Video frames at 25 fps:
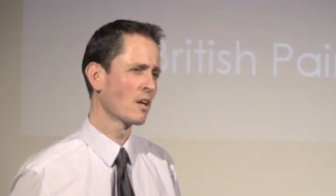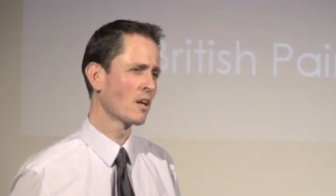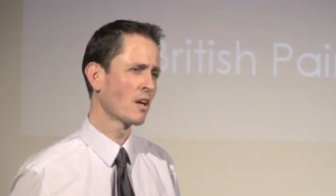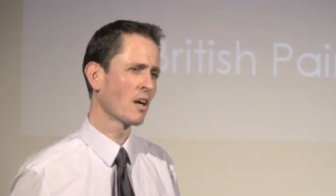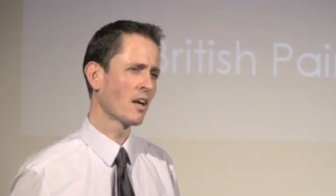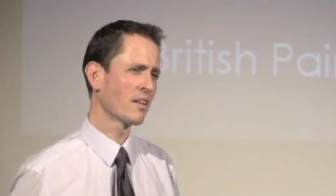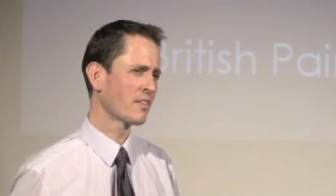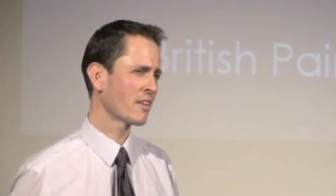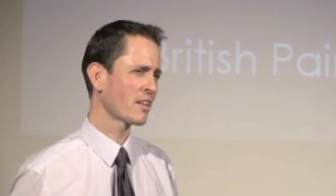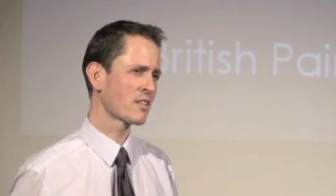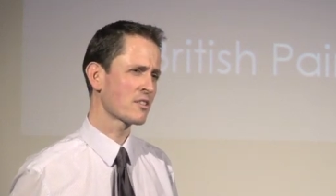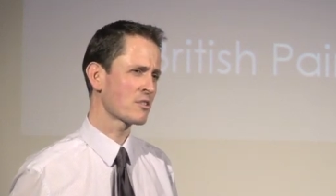
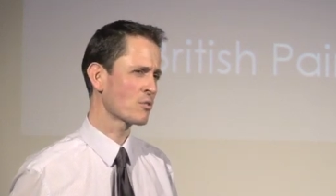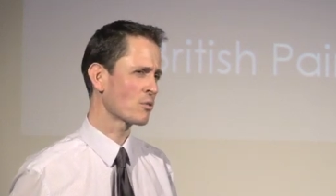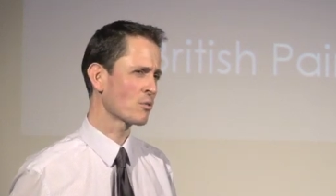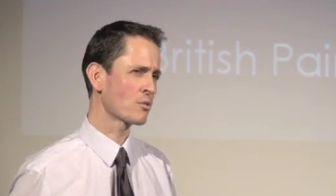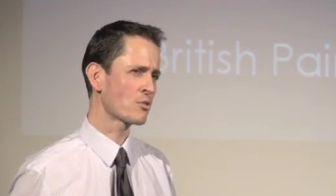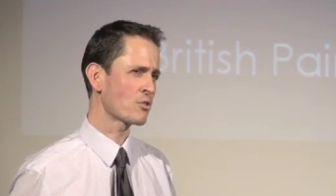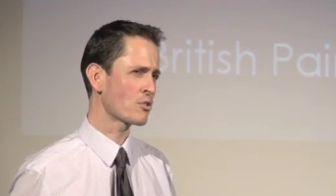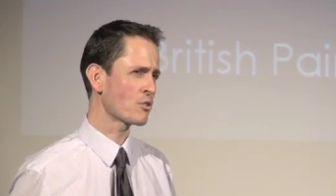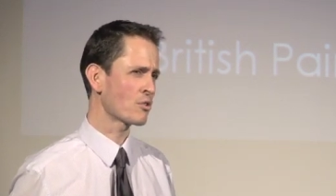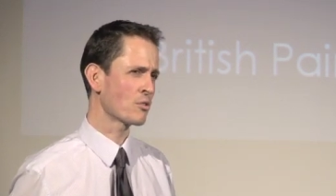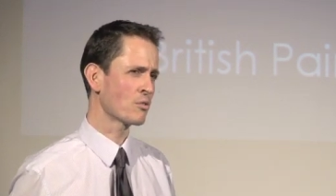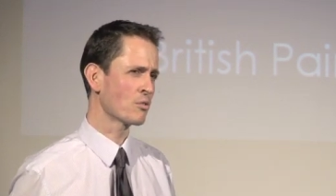and that's not
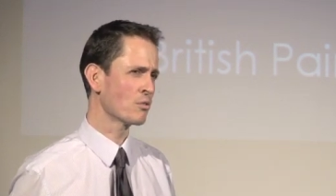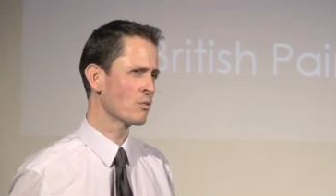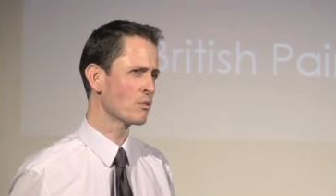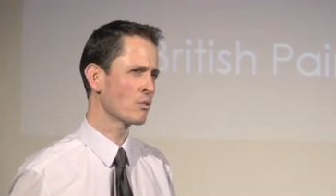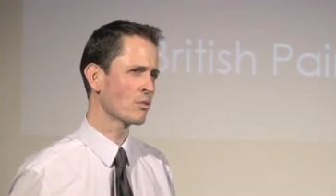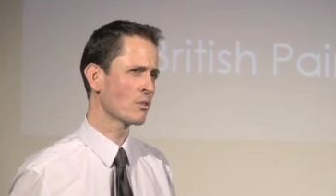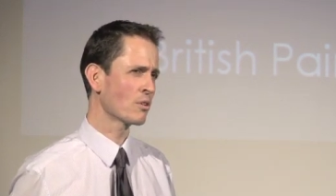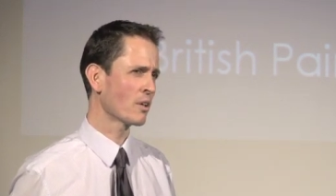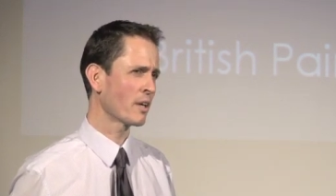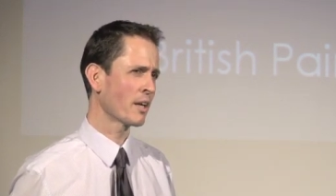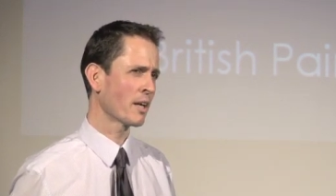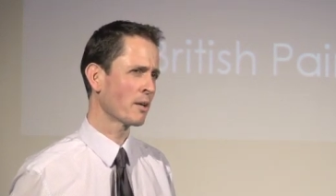true,
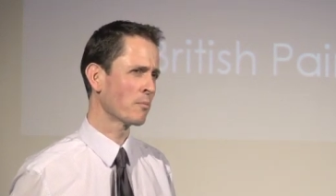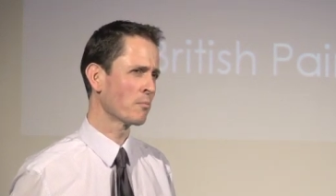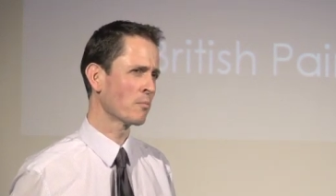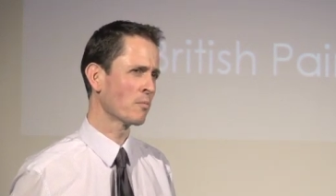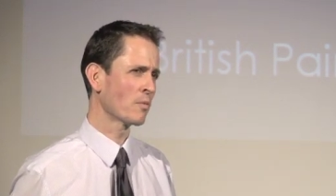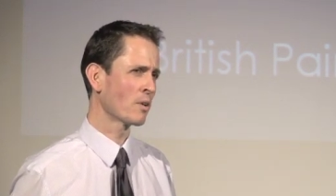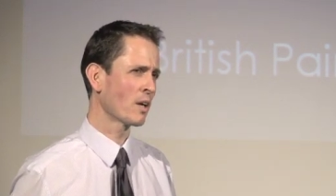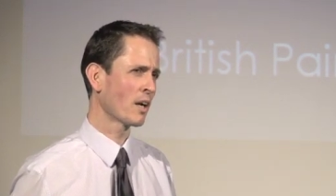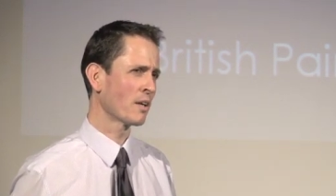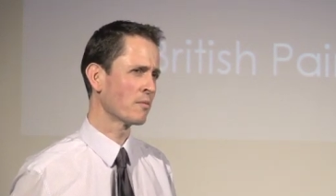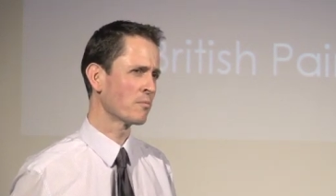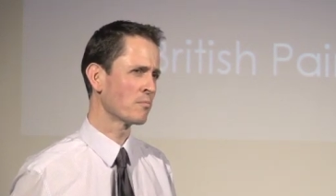
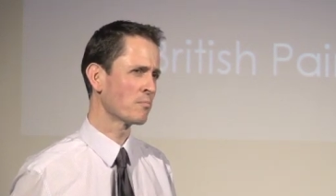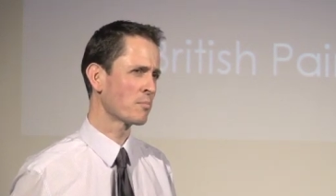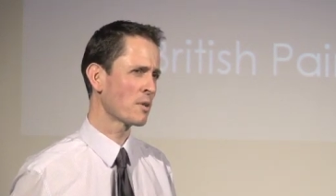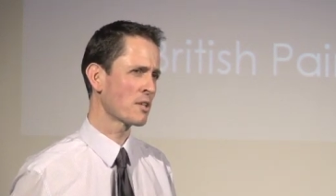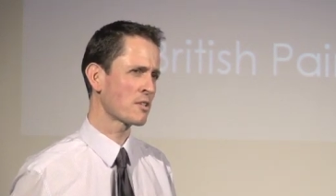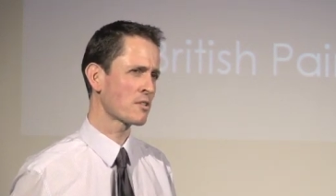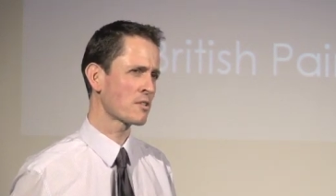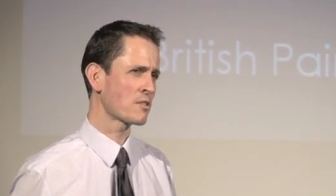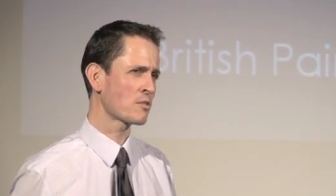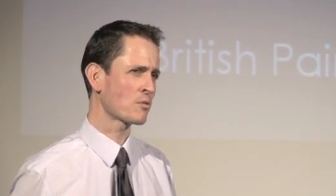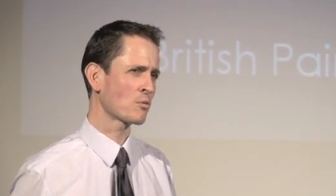and patients